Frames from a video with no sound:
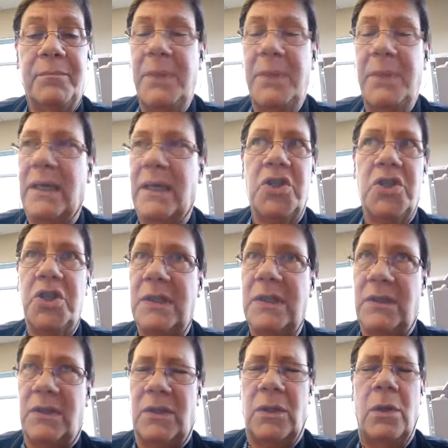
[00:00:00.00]
because
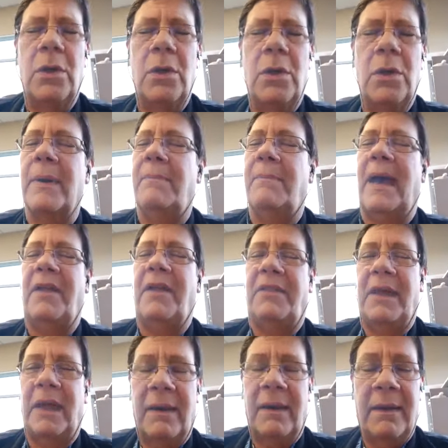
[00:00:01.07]
she's super
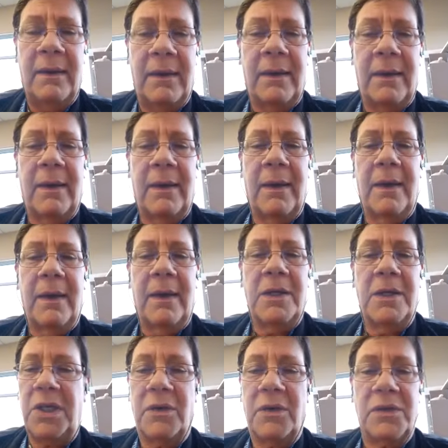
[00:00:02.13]
empathic.
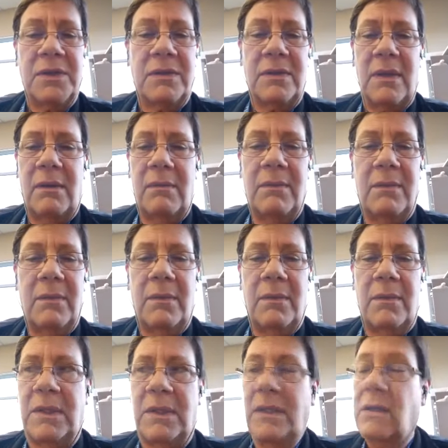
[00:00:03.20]
She
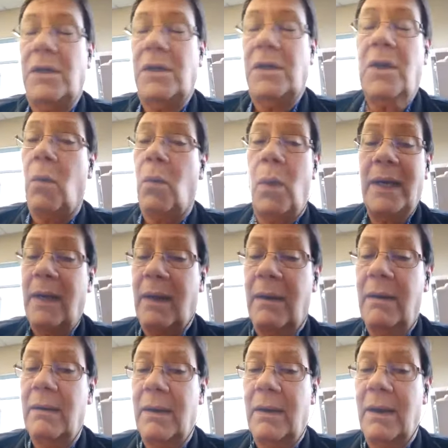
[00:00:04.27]
doesn't know what
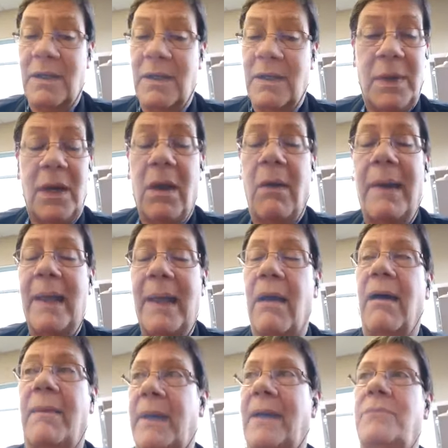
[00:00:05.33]
has been going on, but